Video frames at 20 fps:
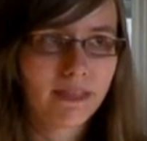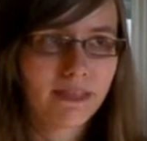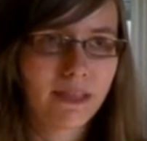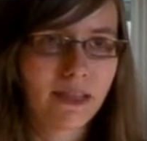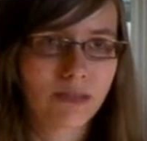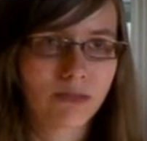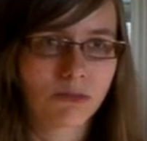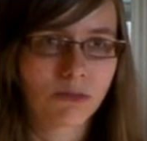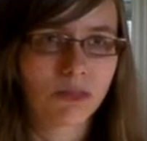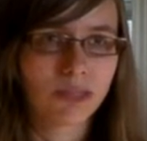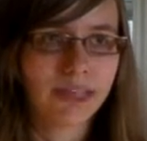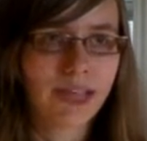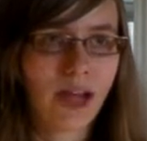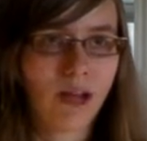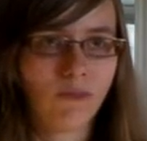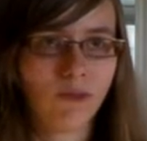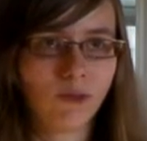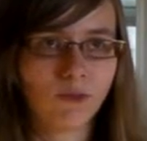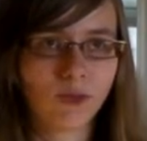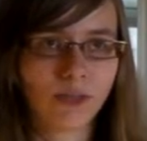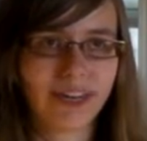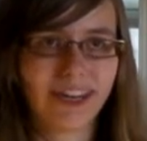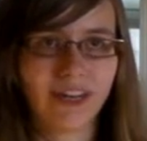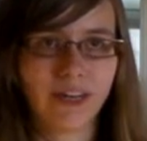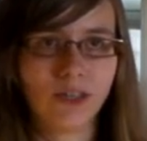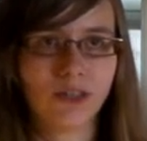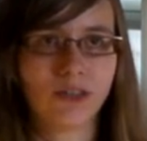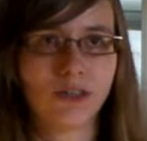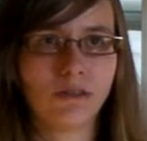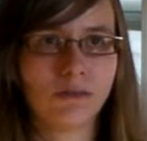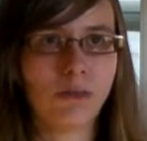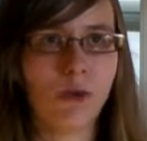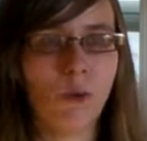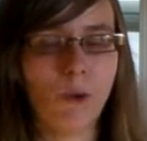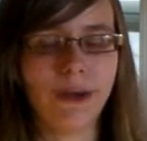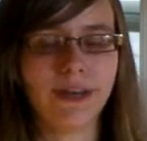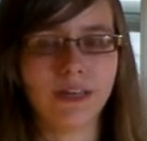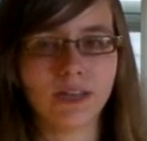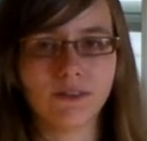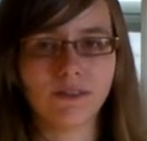That's really helpful for getting to the
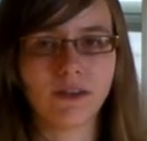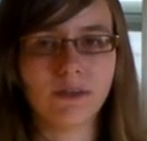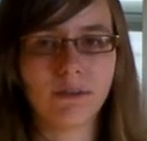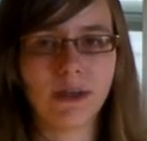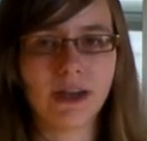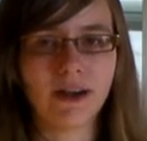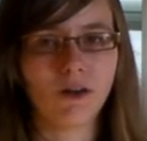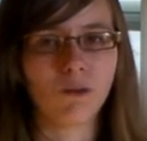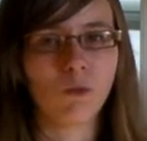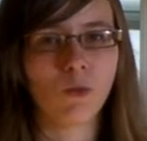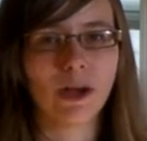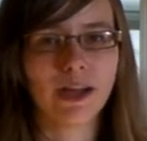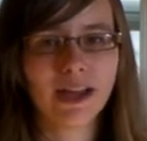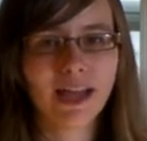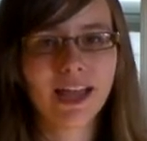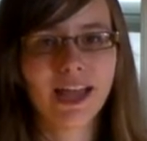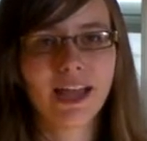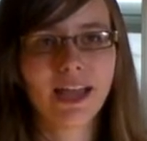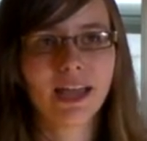point of the matter. What